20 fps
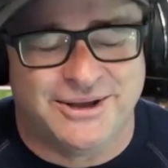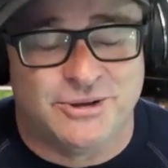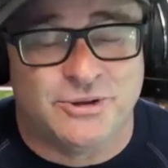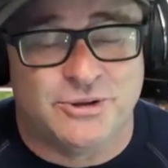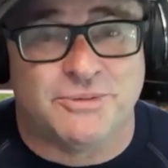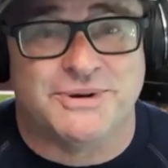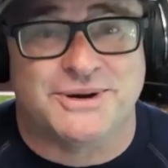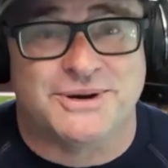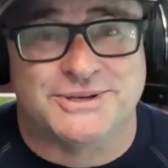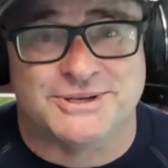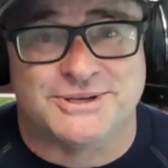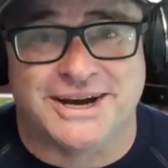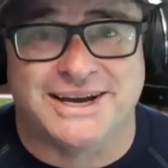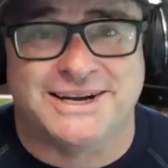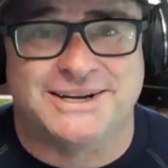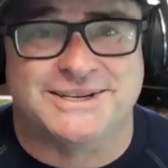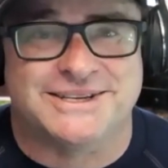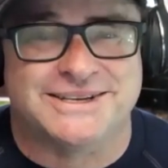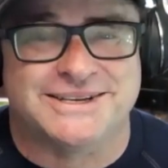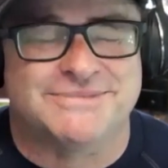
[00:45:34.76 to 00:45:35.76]
because I
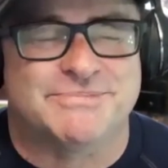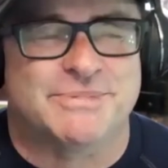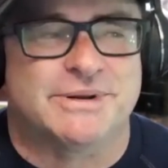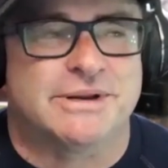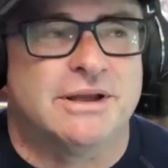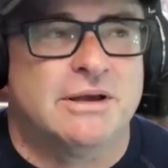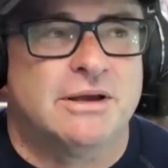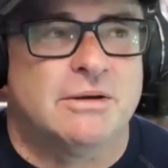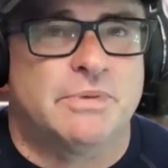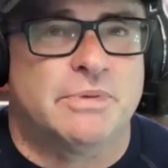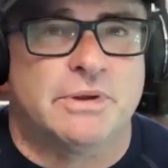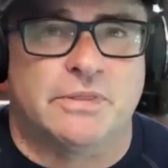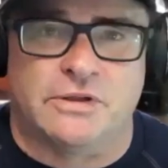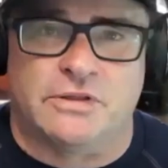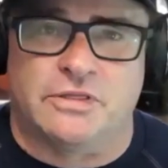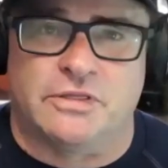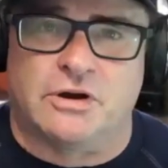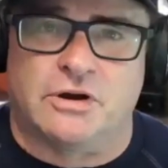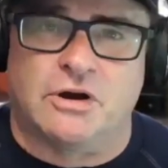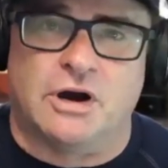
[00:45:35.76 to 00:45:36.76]
edited, but
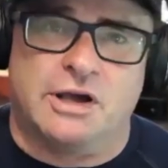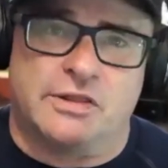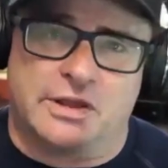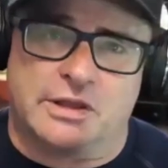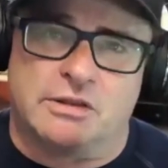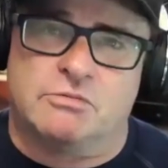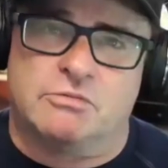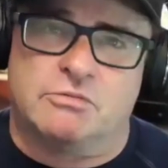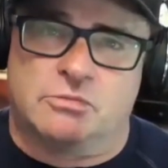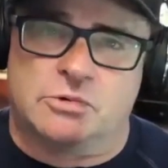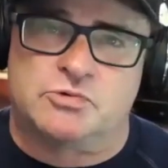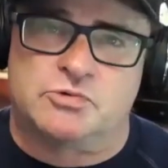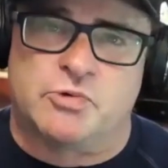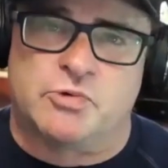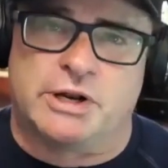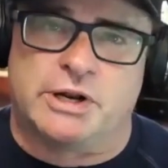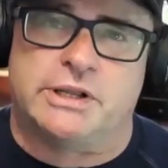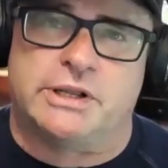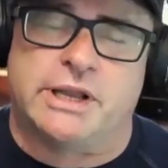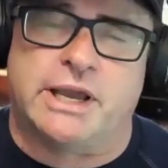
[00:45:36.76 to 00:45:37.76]
the guy that was
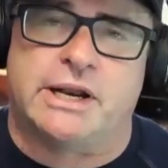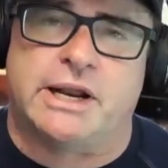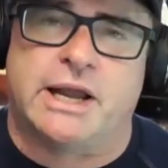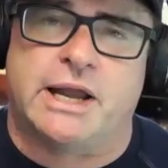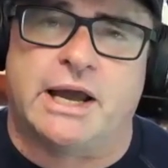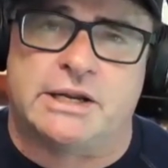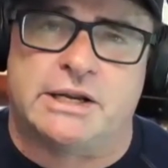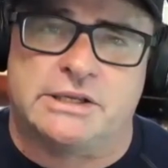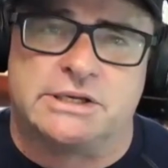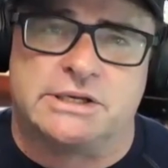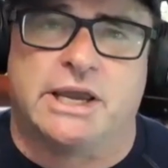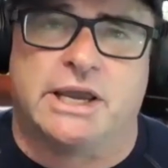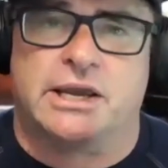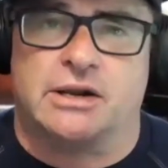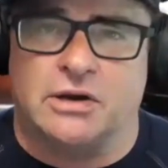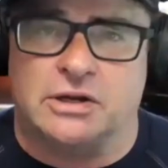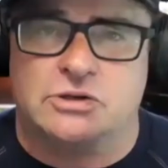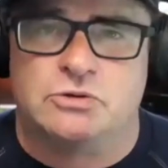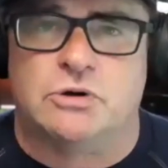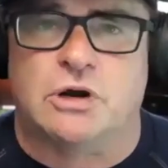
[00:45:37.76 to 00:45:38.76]
running it had a heart attack and
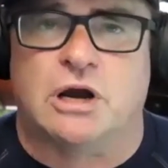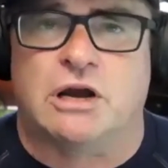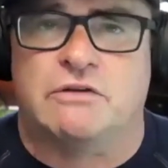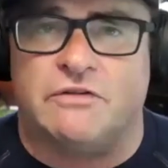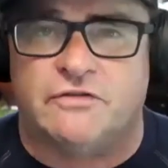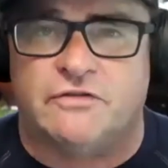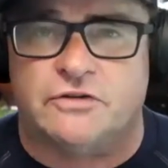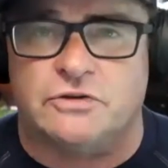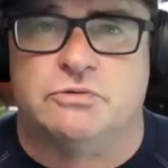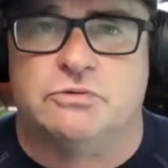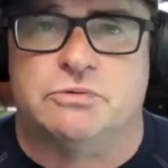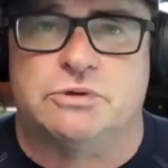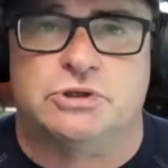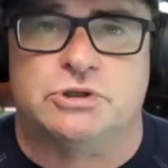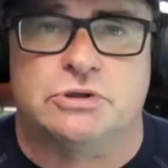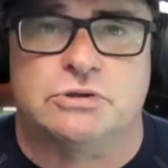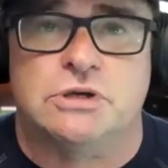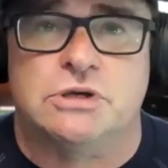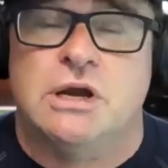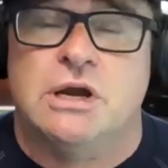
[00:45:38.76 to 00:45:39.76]
I took over for 2
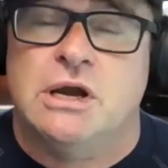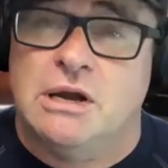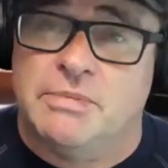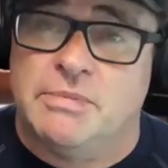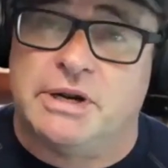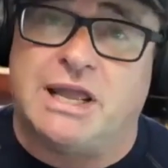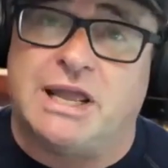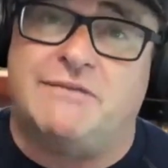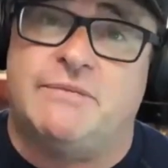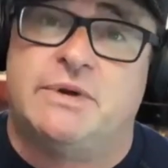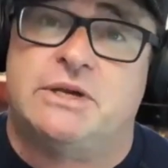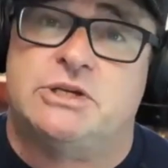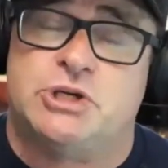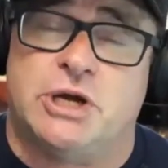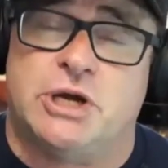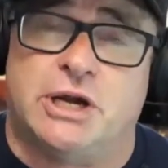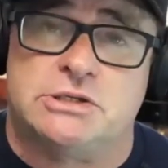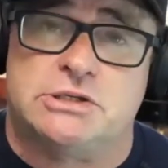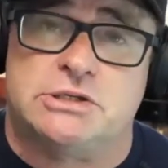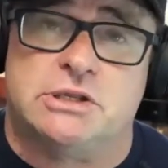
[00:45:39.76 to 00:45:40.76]
issues. But it gave me a
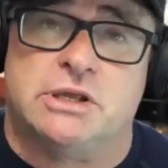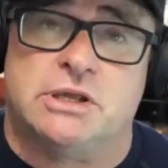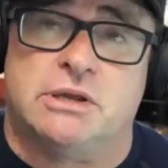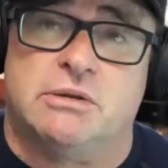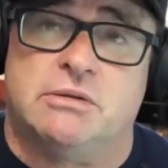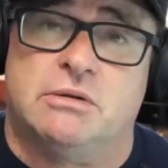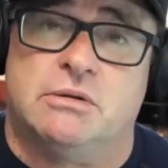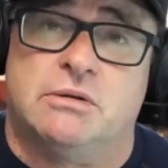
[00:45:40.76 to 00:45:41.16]
chance to then